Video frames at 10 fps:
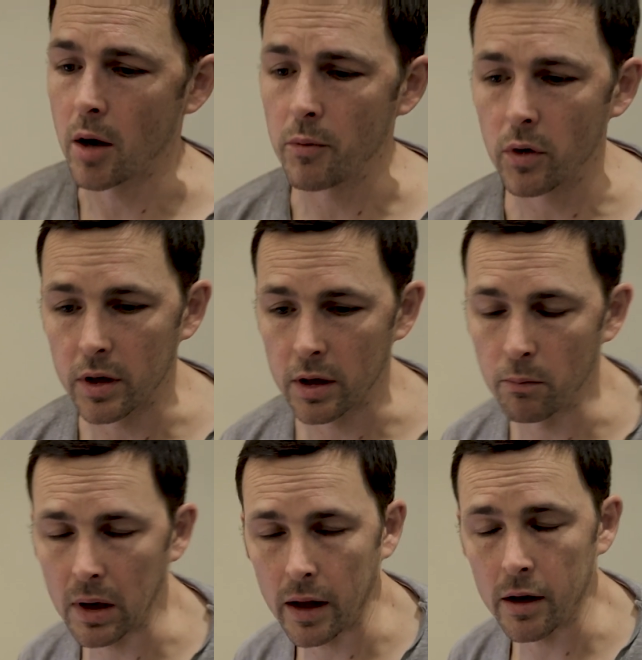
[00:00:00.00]
I'm not
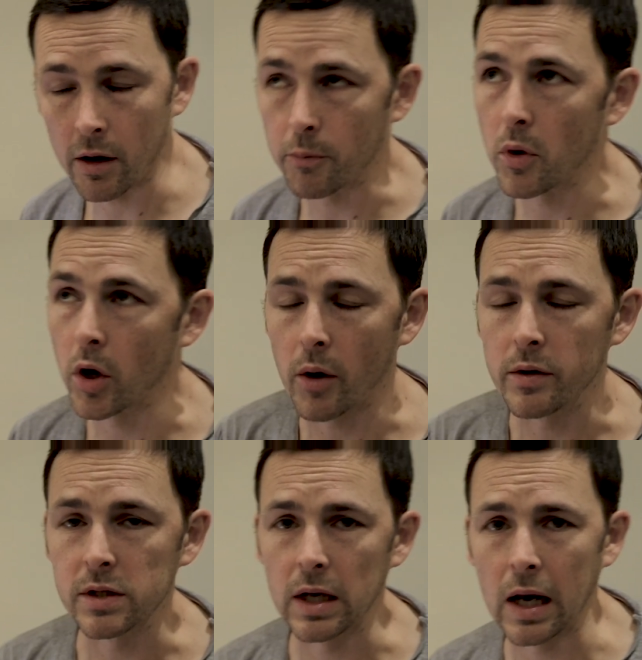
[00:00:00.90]

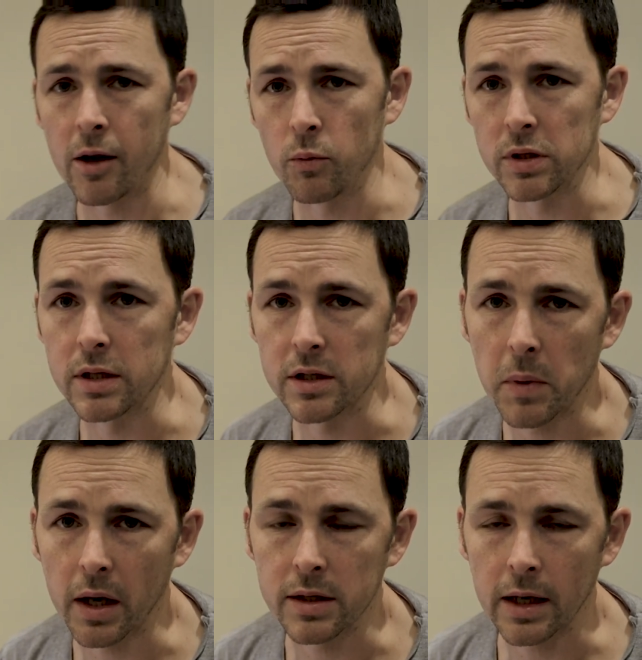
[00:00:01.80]
going to claim we did a
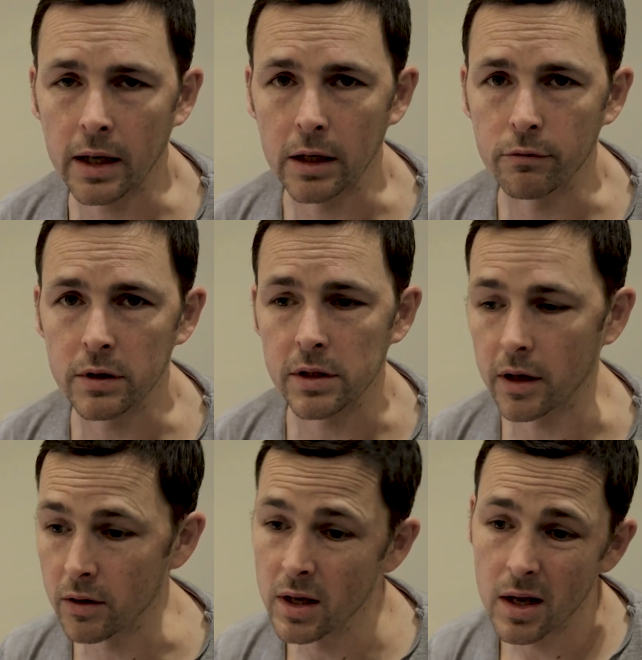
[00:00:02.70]
spectacular
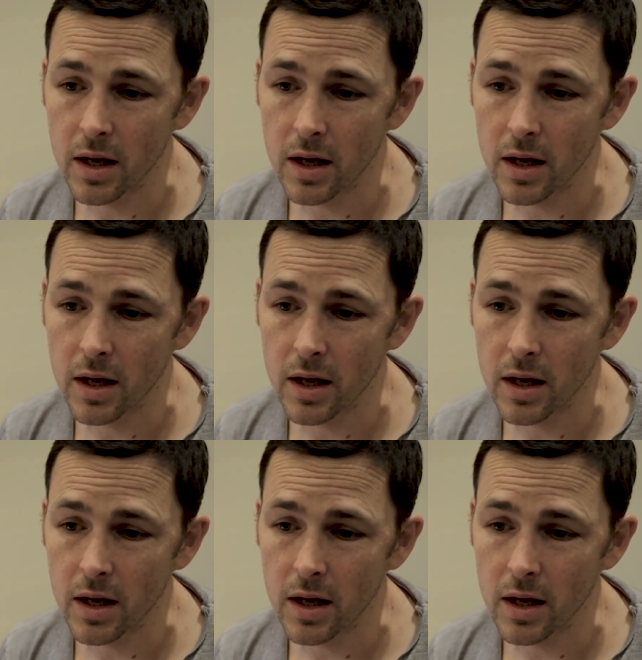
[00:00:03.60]
video.